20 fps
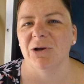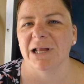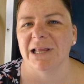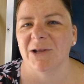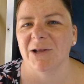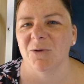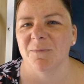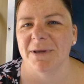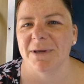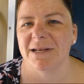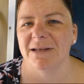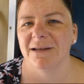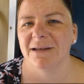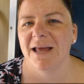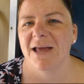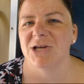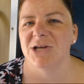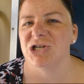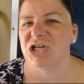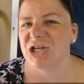look a little bit
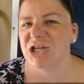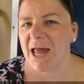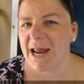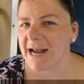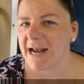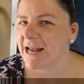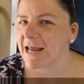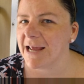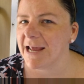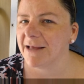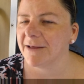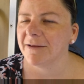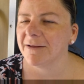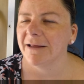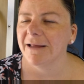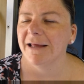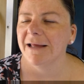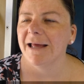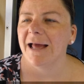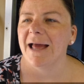shady.
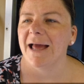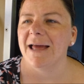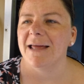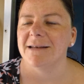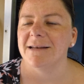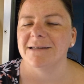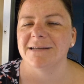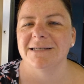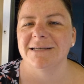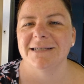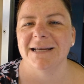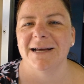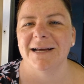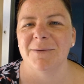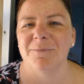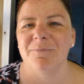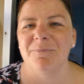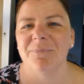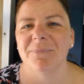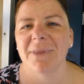
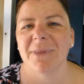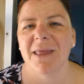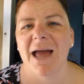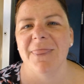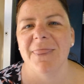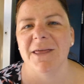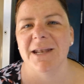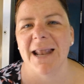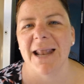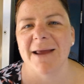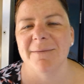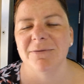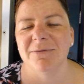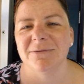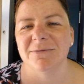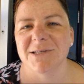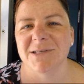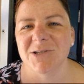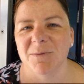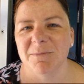And at the
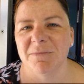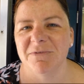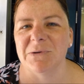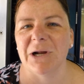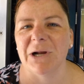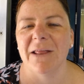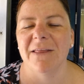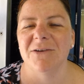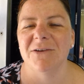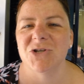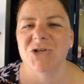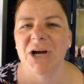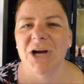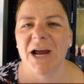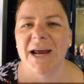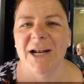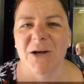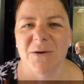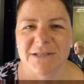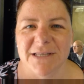Naples stop for about the
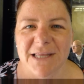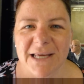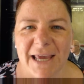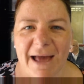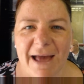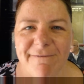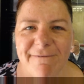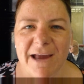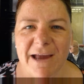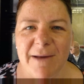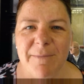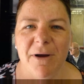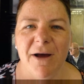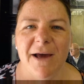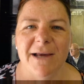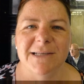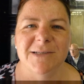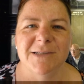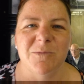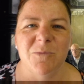train, I was at the cafe
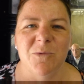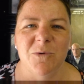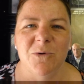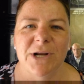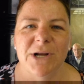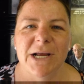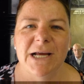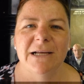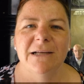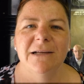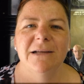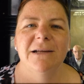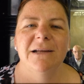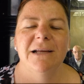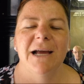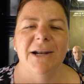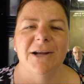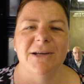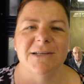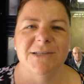buying some water,
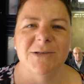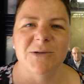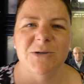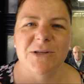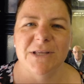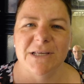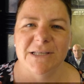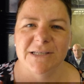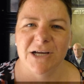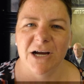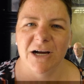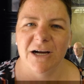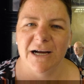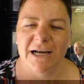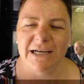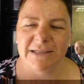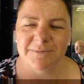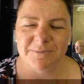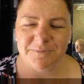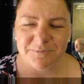and I saw this
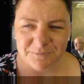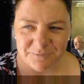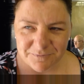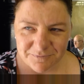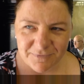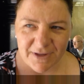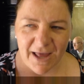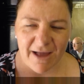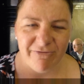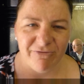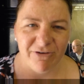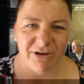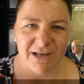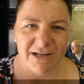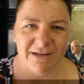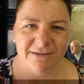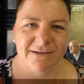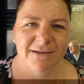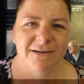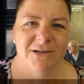guy,
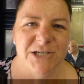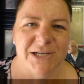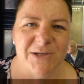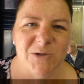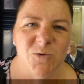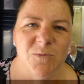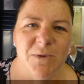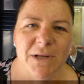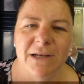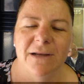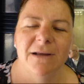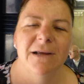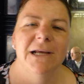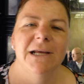African gentleman,